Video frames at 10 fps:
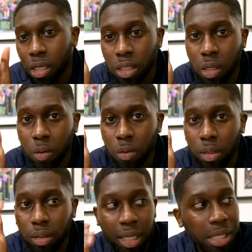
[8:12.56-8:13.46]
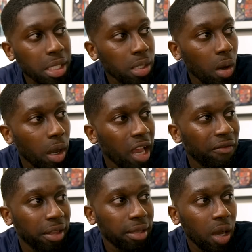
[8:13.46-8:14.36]
So this is
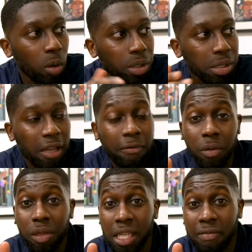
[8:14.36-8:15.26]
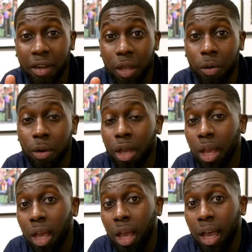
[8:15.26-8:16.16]
everything that I wanted to say for this video.
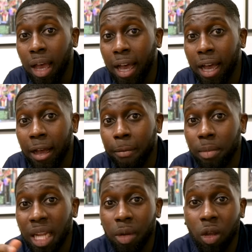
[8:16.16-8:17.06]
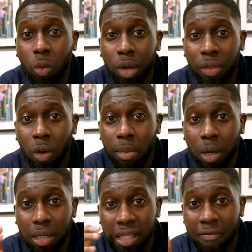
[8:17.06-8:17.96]
Let me know what you thought
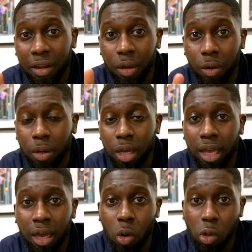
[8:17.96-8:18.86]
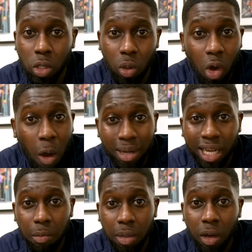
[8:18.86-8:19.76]
about this video. Also comment
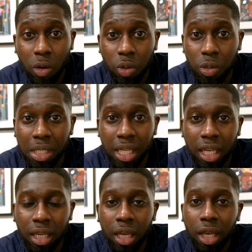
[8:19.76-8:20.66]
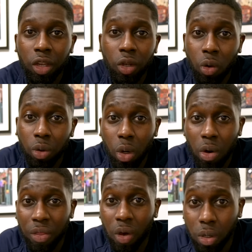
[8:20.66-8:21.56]
down below to see, you know, your
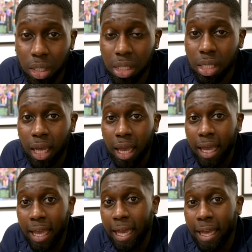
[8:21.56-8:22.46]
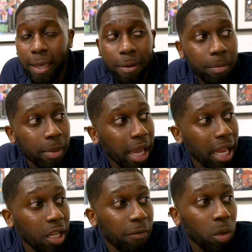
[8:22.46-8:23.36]
thoughts.
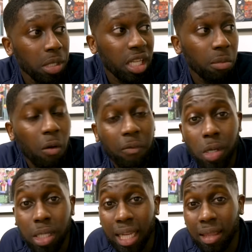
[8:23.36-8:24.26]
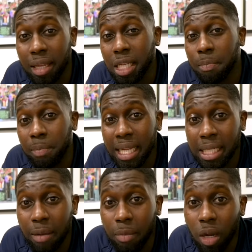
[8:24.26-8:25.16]
And if you want to see more videos like this,
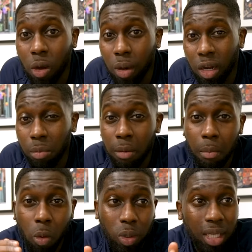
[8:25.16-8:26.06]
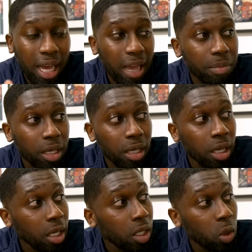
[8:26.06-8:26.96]
please let me know, and I'll be more than happy
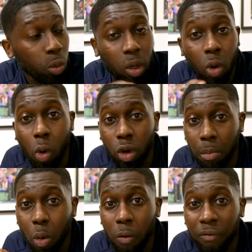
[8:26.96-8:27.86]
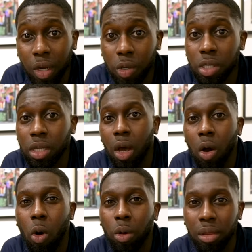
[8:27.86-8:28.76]
to record more videos
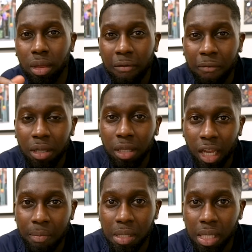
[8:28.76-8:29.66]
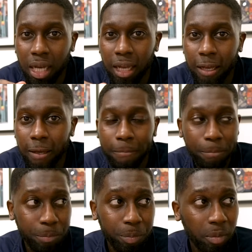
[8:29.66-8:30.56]
on different tips
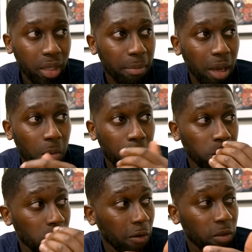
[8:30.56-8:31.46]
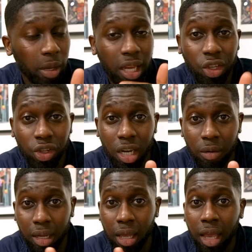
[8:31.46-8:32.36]
about software
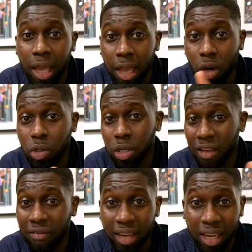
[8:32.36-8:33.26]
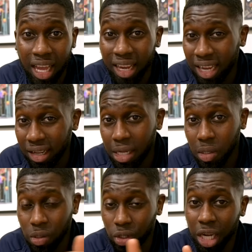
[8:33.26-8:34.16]
engineering. And also, if you have any ideas
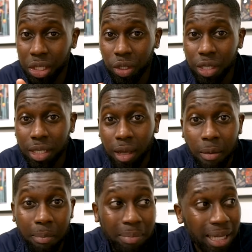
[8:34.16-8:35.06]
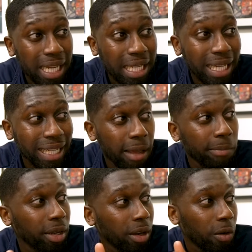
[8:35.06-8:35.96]
or suggestions, please
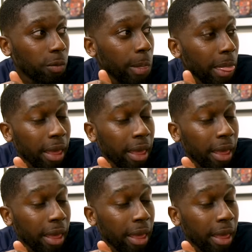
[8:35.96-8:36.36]
let me know.